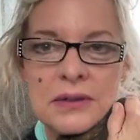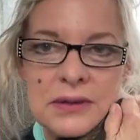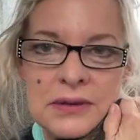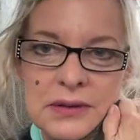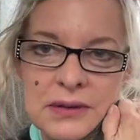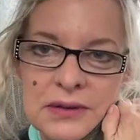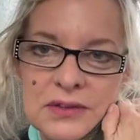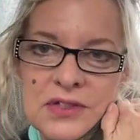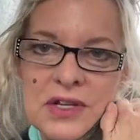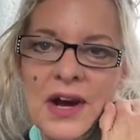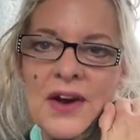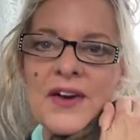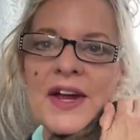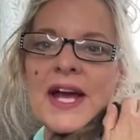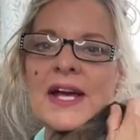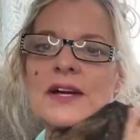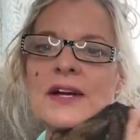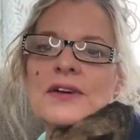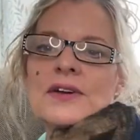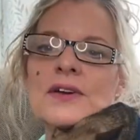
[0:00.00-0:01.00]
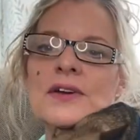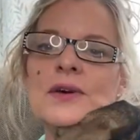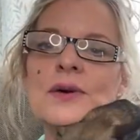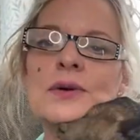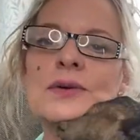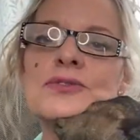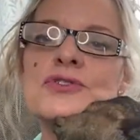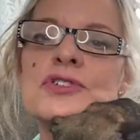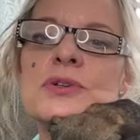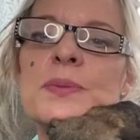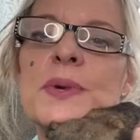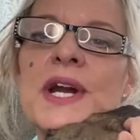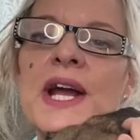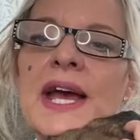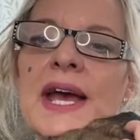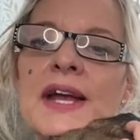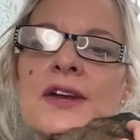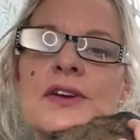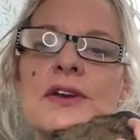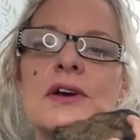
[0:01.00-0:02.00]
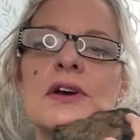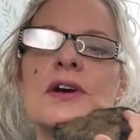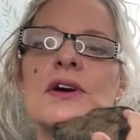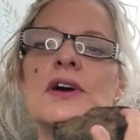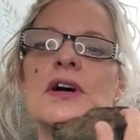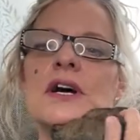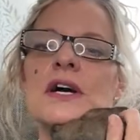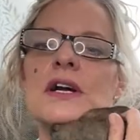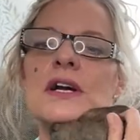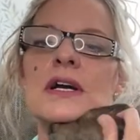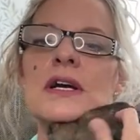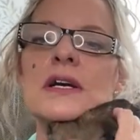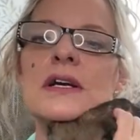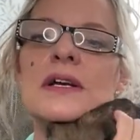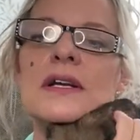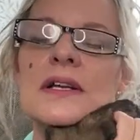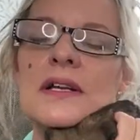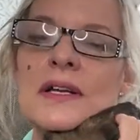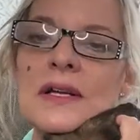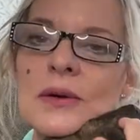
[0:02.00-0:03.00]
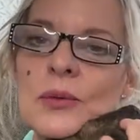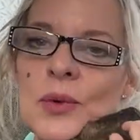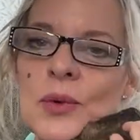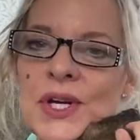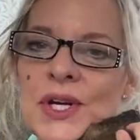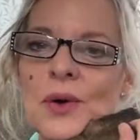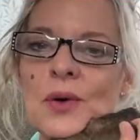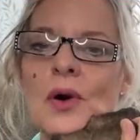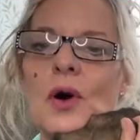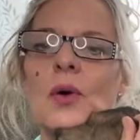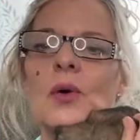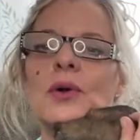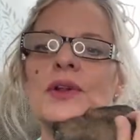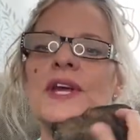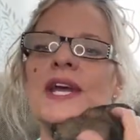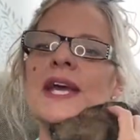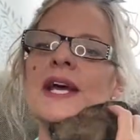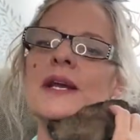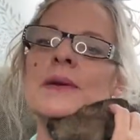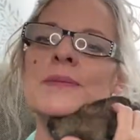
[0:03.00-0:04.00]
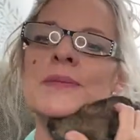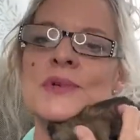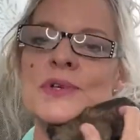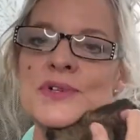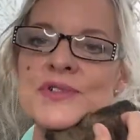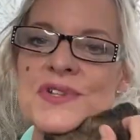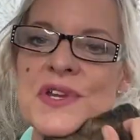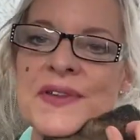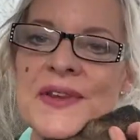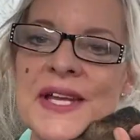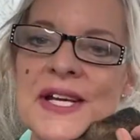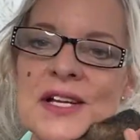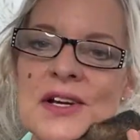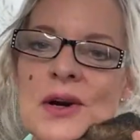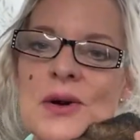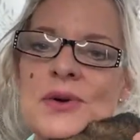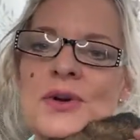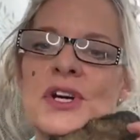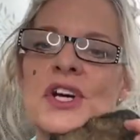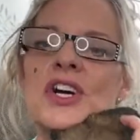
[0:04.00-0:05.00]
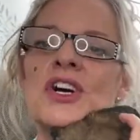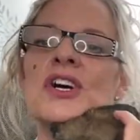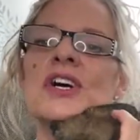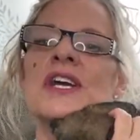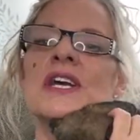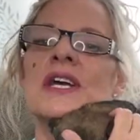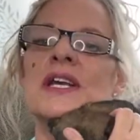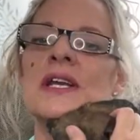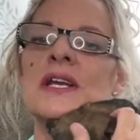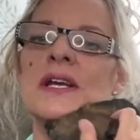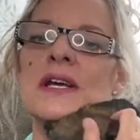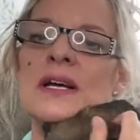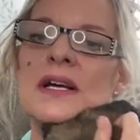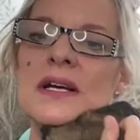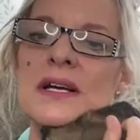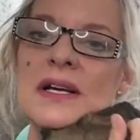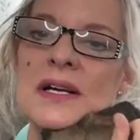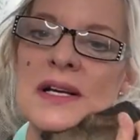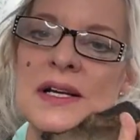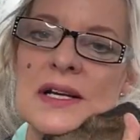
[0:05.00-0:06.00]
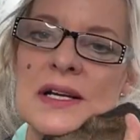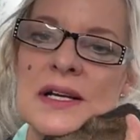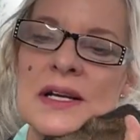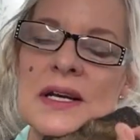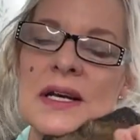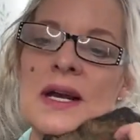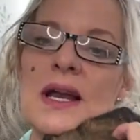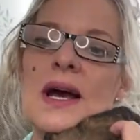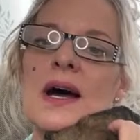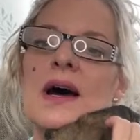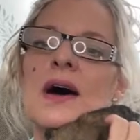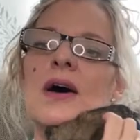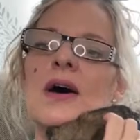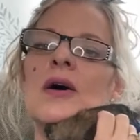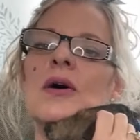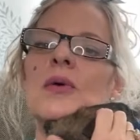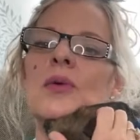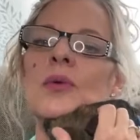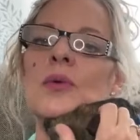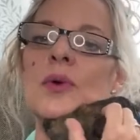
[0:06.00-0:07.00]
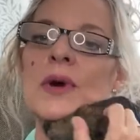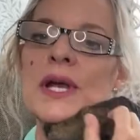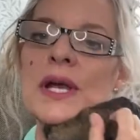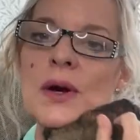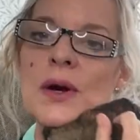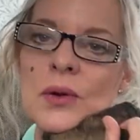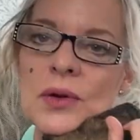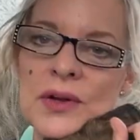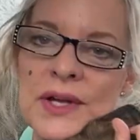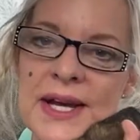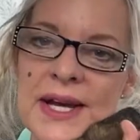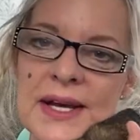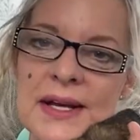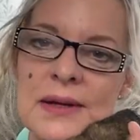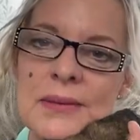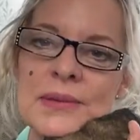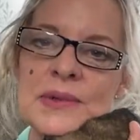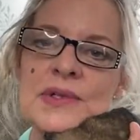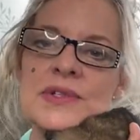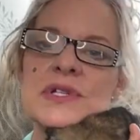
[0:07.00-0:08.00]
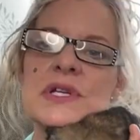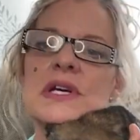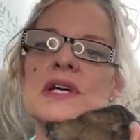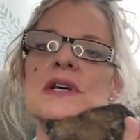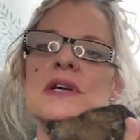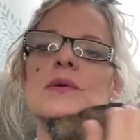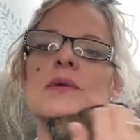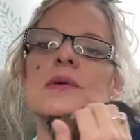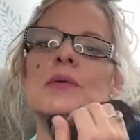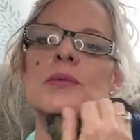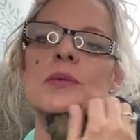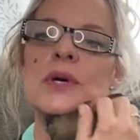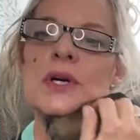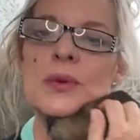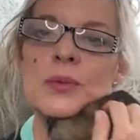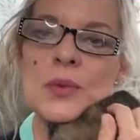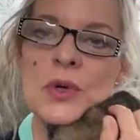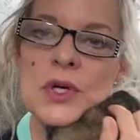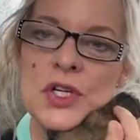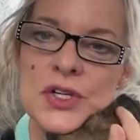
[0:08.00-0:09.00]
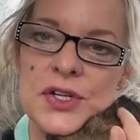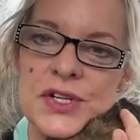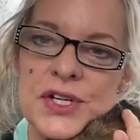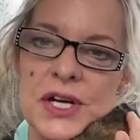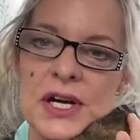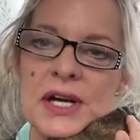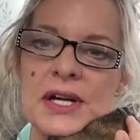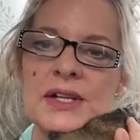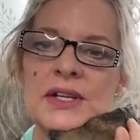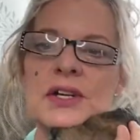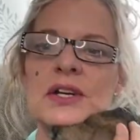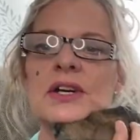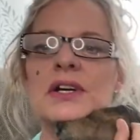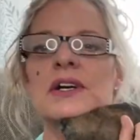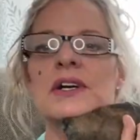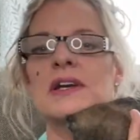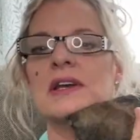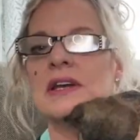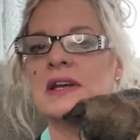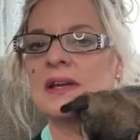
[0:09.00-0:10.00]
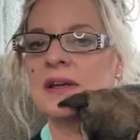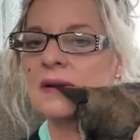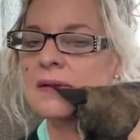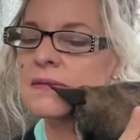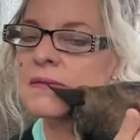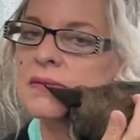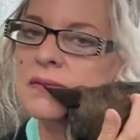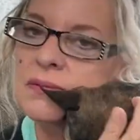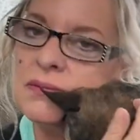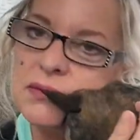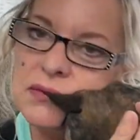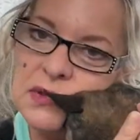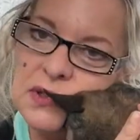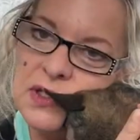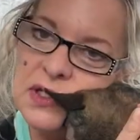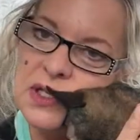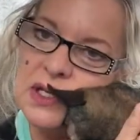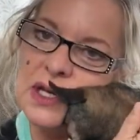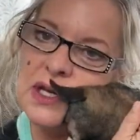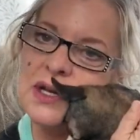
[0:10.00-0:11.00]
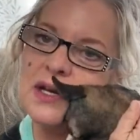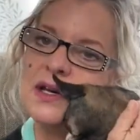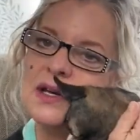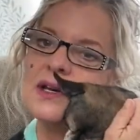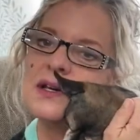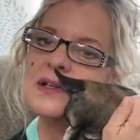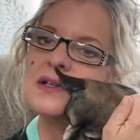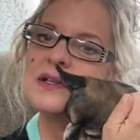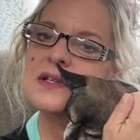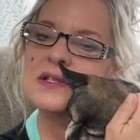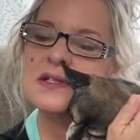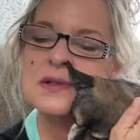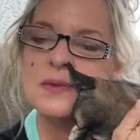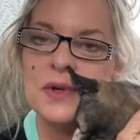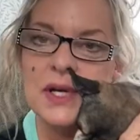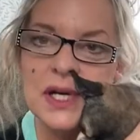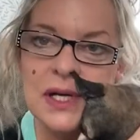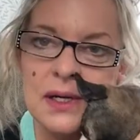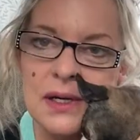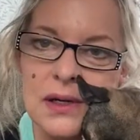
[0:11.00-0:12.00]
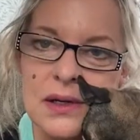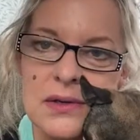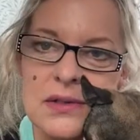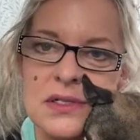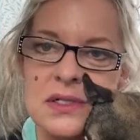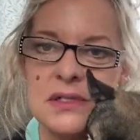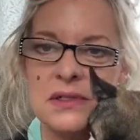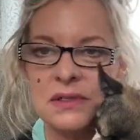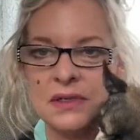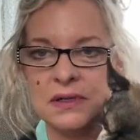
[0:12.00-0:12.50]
Sorry, I couldn't hold you, but I had to cook. We don't hold animals and then go to cooking. No, we hold animals when we're done cooking. Yes, that's the way it goes.